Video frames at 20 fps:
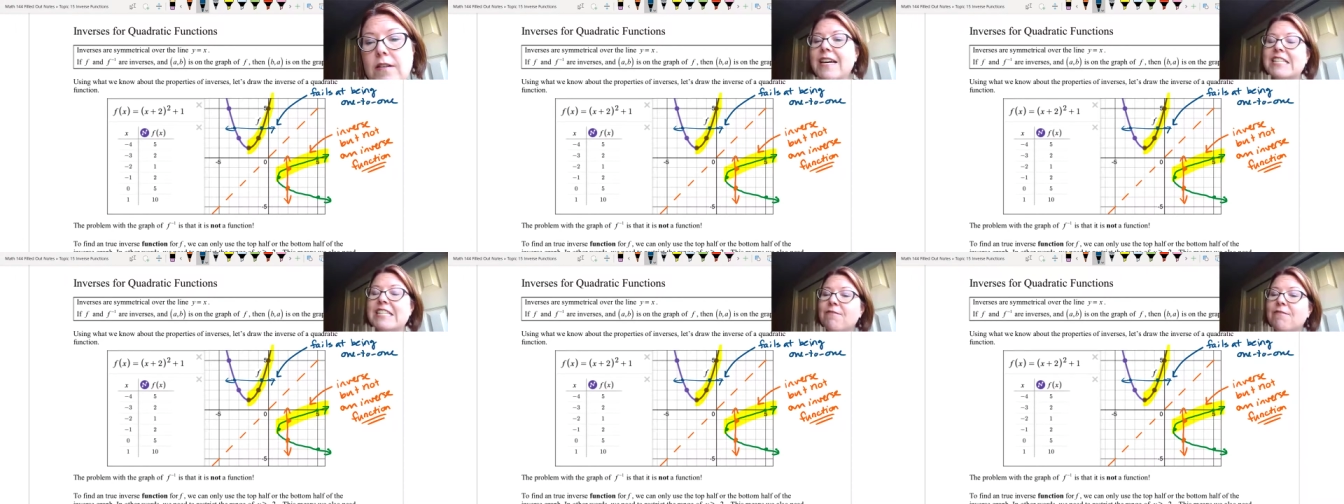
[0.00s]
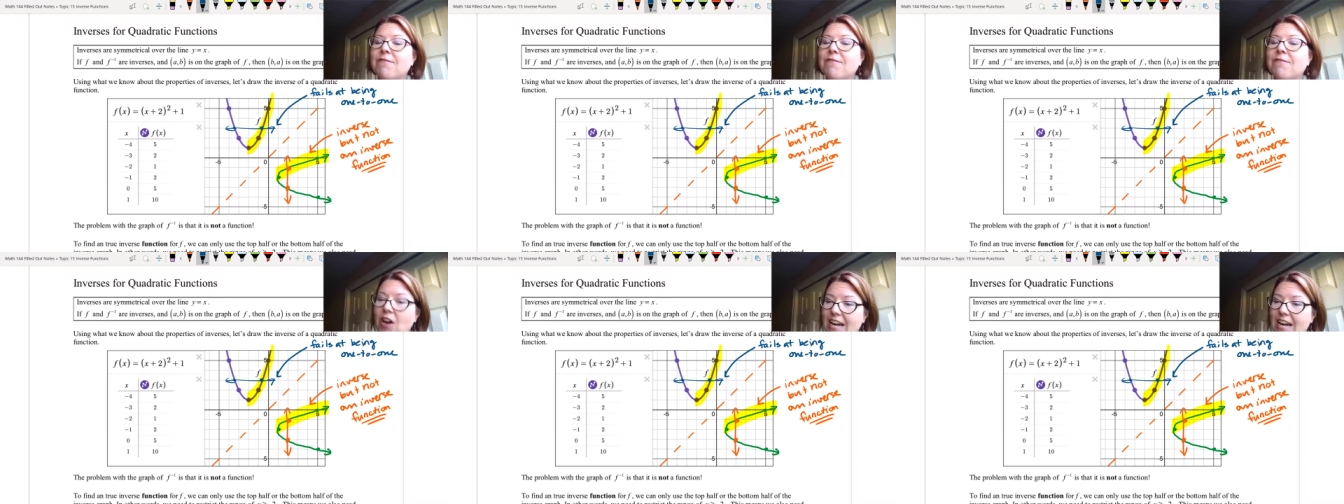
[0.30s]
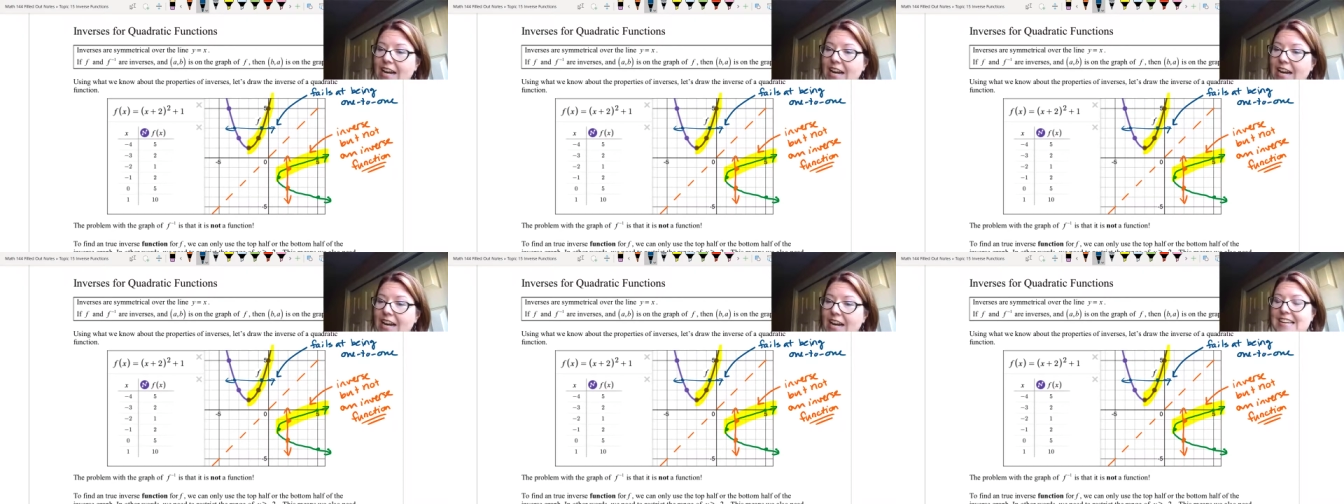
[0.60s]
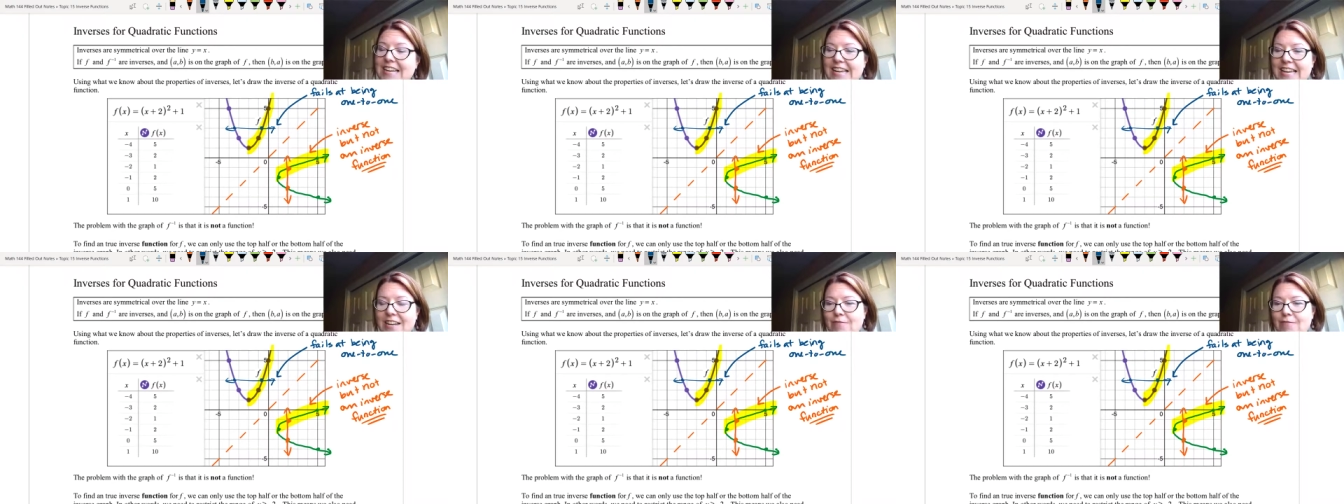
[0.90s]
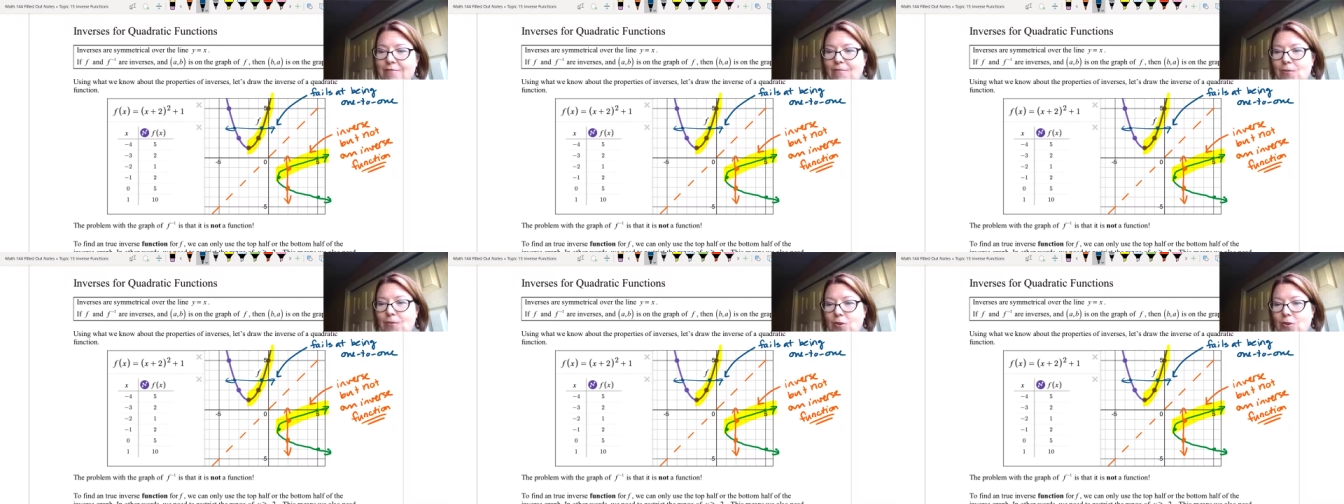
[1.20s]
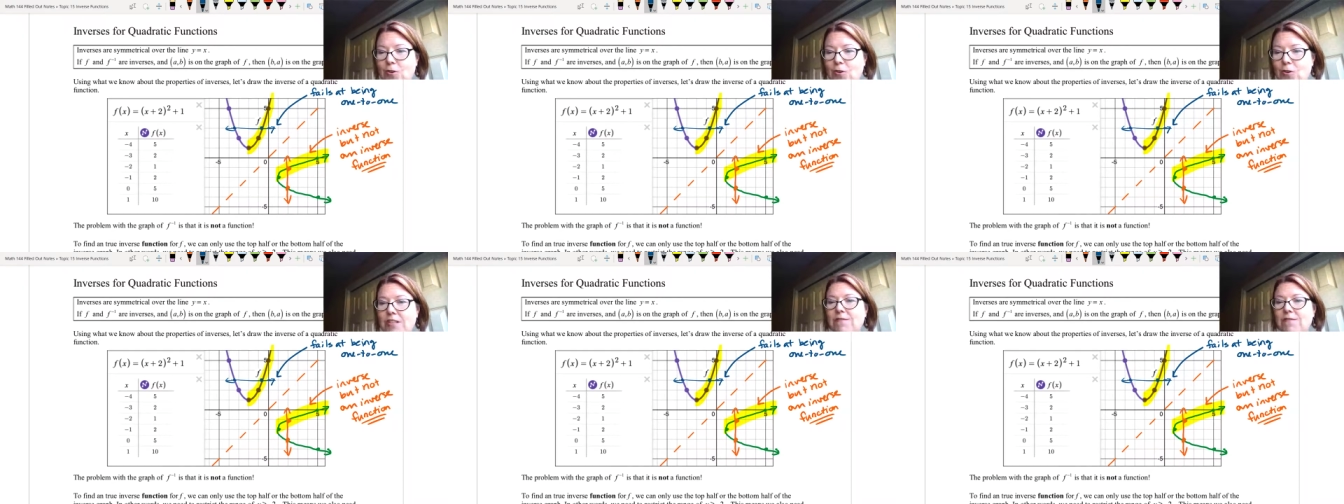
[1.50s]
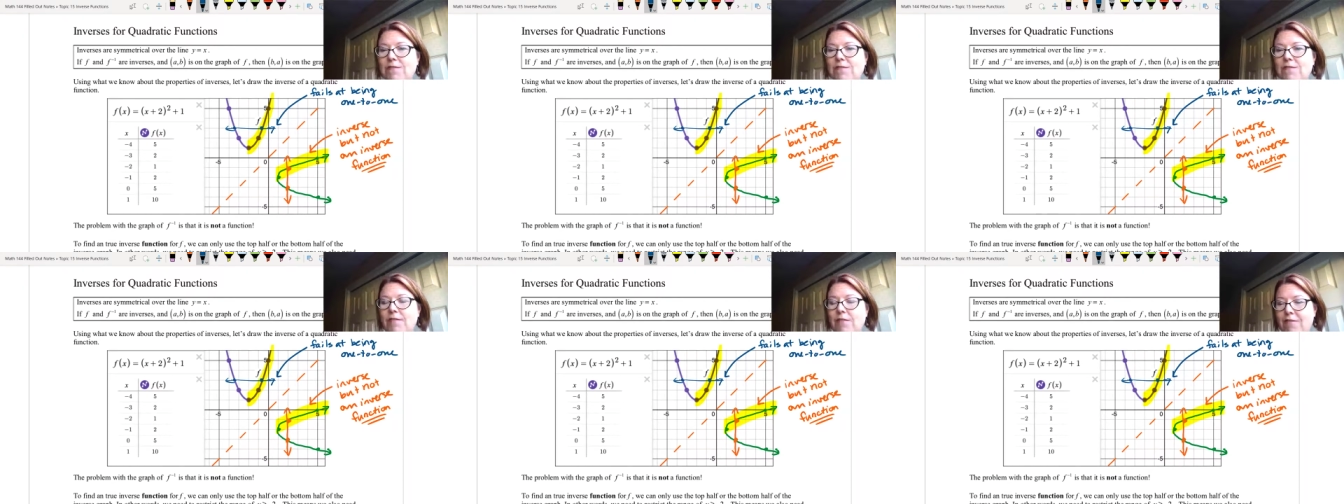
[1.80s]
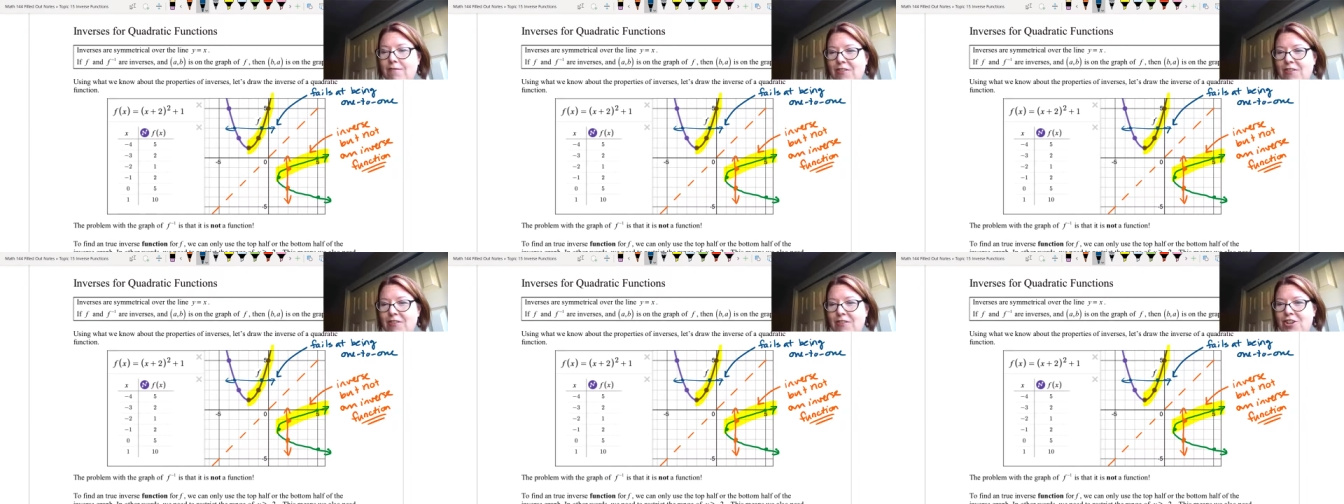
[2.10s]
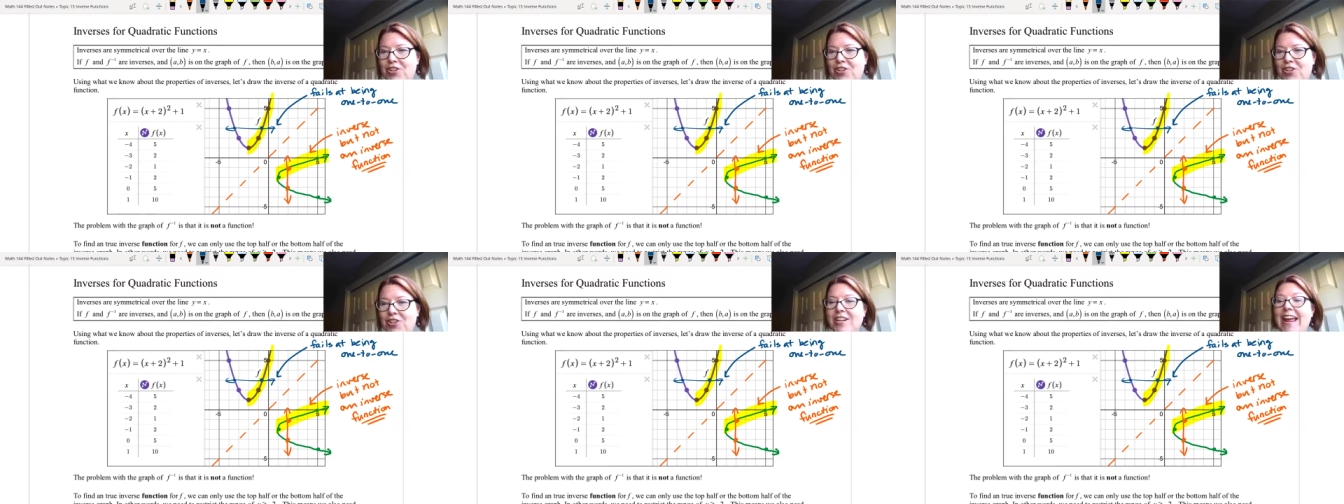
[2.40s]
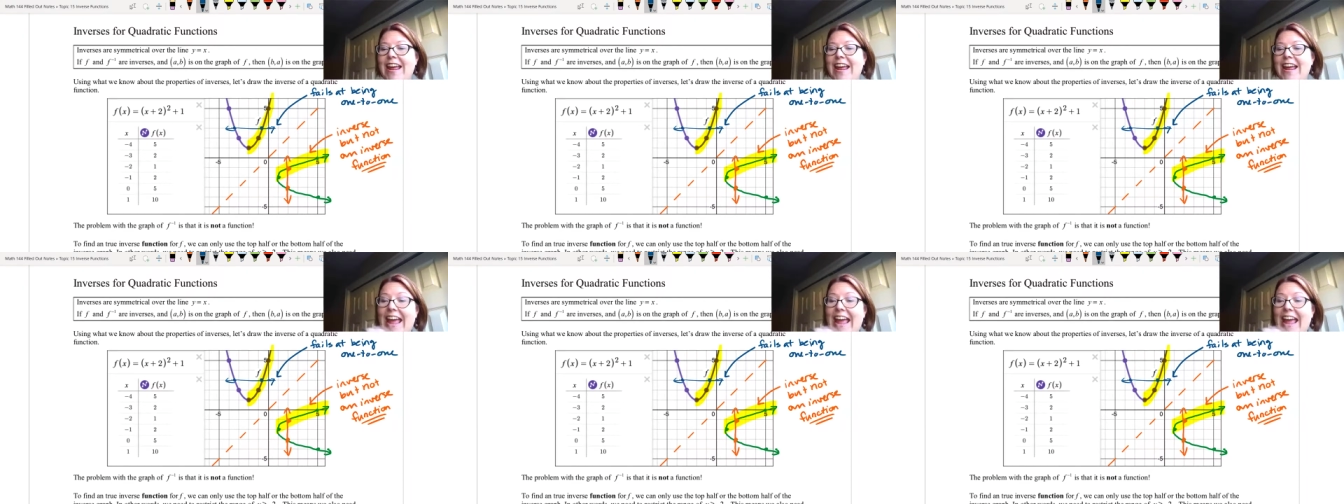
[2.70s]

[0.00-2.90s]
To find the inverse of a function